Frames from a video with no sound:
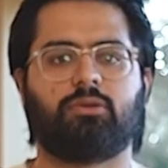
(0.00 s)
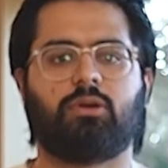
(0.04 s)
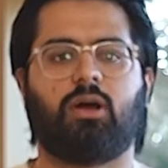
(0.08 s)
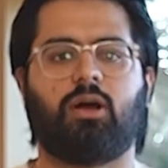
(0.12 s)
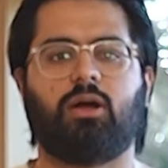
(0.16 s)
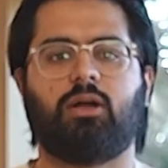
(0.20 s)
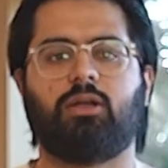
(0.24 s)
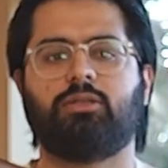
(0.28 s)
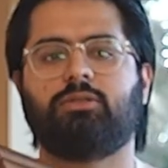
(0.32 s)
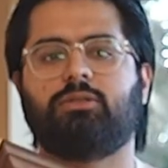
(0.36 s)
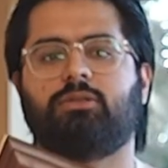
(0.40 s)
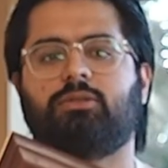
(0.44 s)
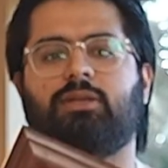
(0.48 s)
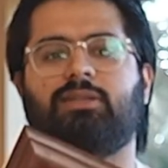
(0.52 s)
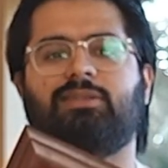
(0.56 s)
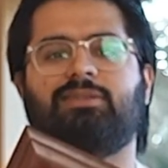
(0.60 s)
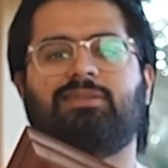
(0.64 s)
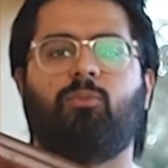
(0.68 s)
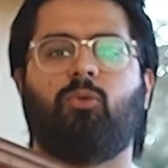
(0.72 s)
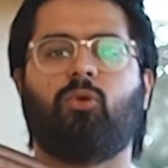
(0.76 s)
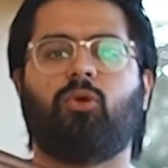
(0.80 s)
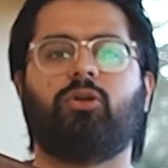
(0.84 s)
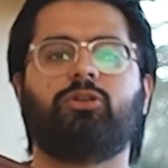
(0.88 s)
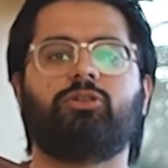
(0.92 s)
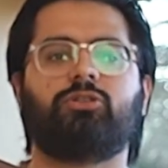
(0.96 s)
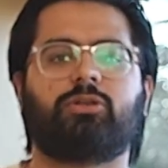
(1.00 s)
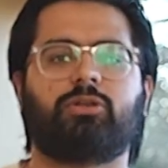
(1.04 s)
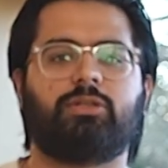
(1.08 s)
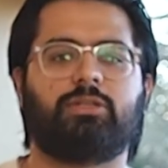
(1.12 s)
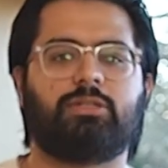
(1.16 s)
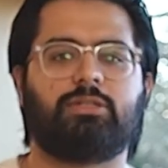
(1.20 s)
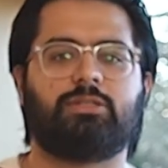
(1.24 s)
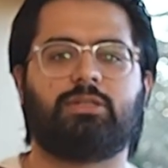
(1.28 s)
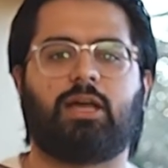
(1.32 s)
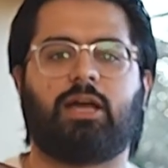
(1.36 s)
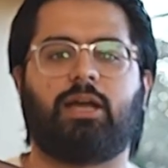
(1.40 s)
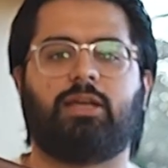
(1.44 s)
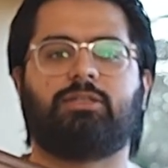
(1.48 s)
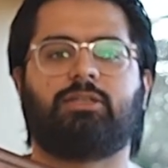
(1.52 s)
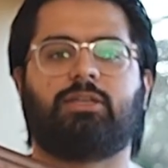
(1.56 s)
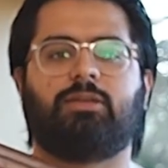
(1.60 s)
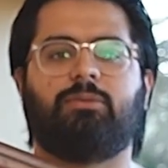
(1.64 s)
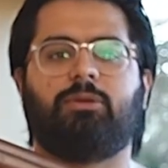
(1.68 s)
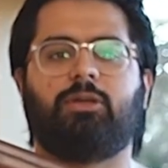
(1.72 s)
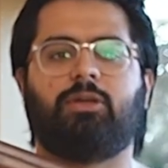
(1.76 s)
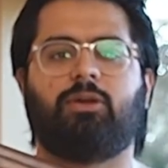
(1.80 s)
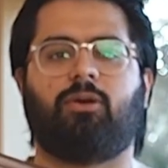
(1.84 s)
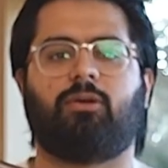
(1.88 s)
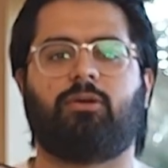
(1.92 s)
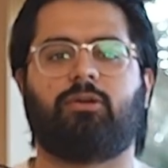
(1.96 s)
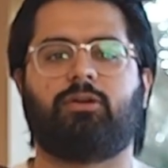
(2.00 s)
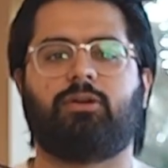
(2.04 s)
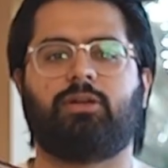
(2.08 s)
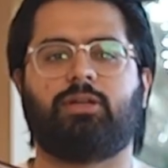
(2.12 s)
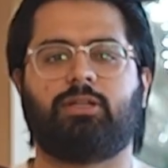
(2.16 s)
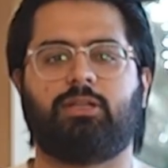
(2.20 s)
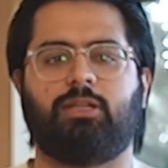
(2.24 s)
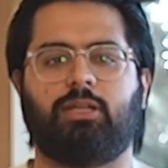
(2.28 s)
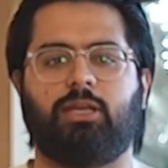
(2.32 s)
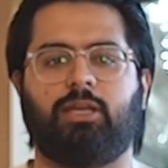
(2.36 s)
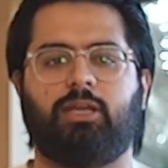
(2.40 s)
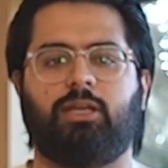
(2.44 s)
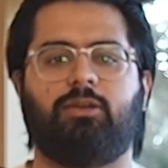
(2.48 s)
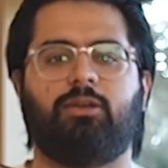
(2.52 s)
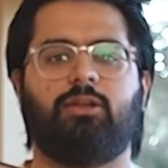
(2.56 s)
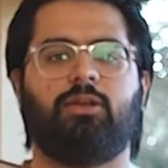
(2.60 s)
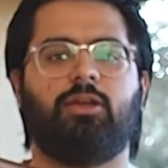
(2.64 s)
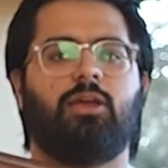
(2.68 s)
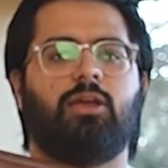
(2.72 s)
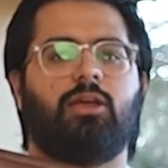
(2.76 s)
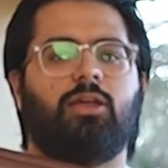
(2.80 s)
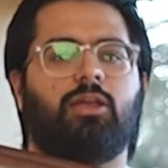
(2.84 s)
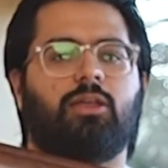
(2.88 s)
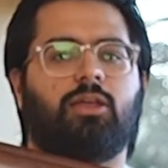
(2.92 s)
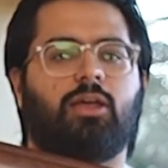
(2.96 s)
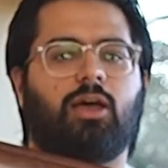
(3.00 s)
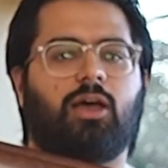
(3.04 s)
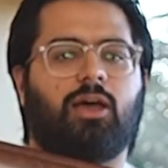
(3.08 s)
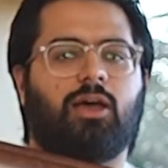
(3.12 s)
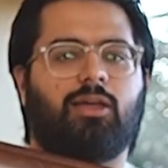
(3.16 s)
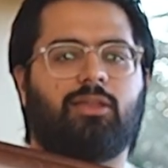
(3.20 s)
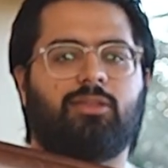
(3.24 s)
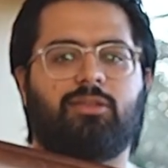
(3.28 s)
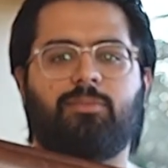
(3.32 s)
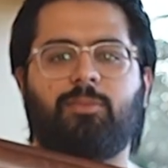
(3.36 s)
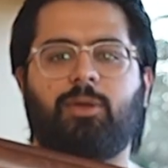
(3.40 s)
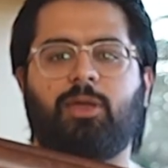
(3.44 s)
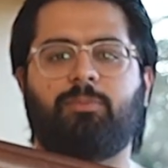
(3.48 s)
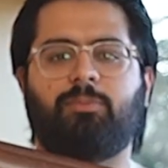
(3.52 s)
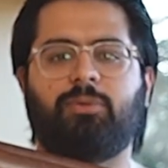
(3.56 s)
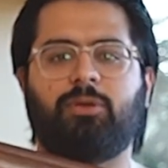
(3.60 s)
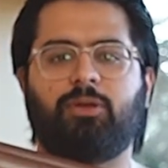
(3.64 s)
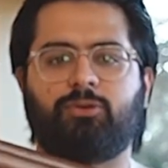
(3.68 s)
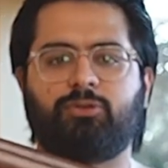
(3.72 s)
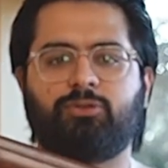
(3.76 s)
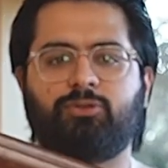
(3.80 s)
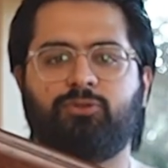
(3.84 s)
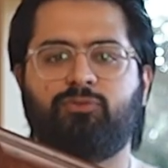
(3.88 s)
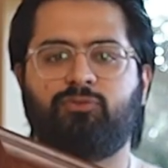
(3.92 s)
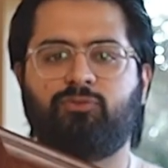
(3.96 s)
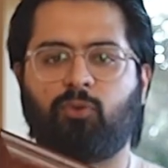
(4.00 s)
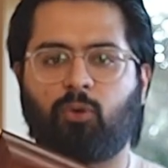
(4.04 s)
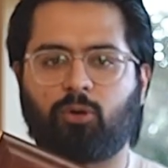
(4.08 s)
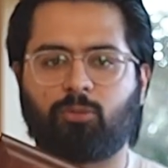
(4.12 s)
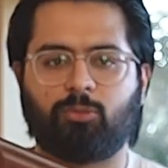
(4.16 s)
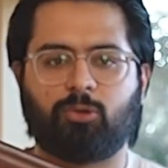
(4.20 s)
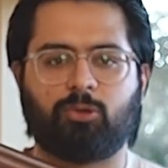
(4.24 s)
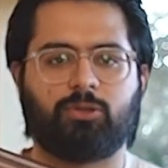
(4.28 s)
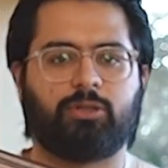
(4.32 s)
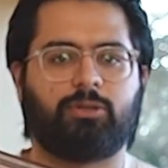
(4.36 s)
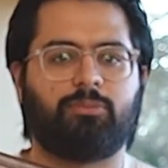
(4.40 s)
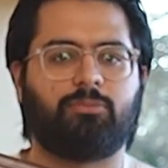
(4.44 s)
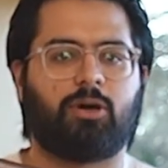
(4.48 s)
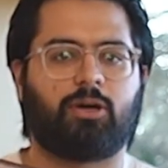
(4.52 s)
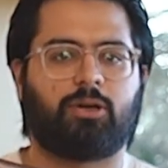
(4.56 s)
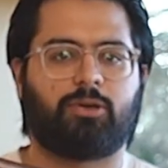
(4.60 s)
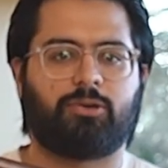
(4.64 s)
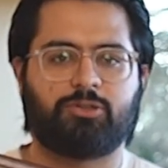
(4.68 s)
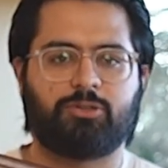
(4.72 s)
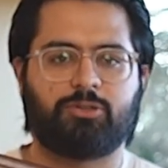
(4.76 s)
Cons: its more intricate designs can be harder to clean. They may appear too formal in modern